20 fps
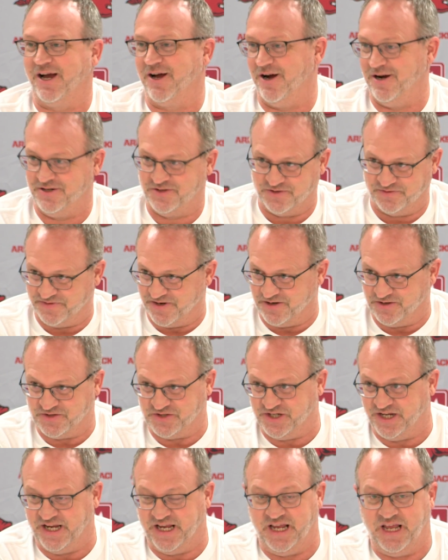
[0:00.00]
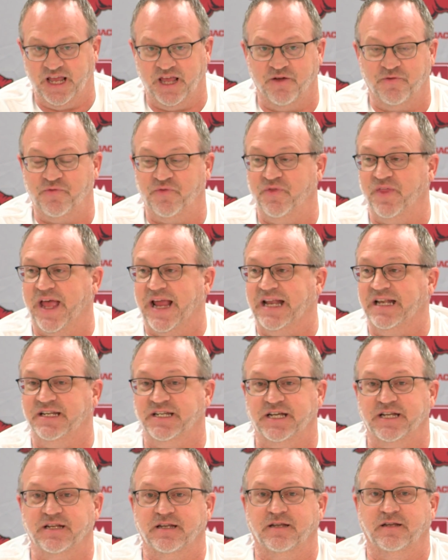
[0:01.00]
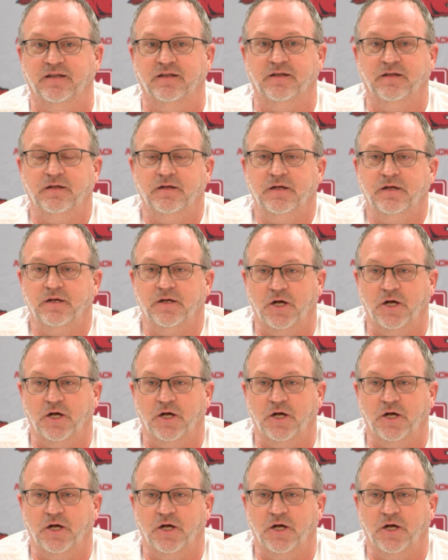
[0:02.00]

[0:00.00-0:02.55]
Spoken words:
controversy if they didn't